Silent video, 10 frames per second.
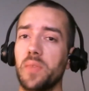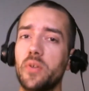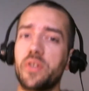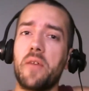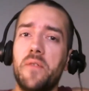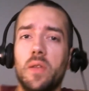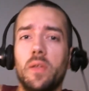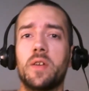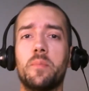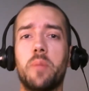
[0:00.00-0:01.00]
It was
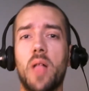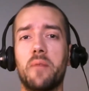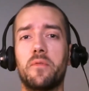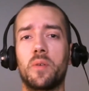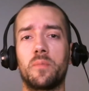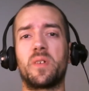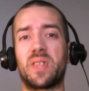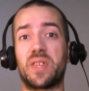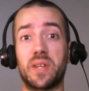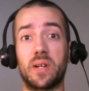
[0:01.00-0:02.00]
definitely a good platform for
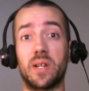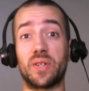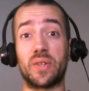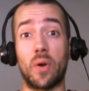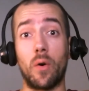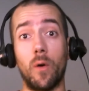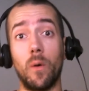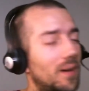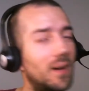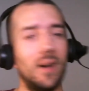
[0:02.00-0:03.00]
the series as a whole.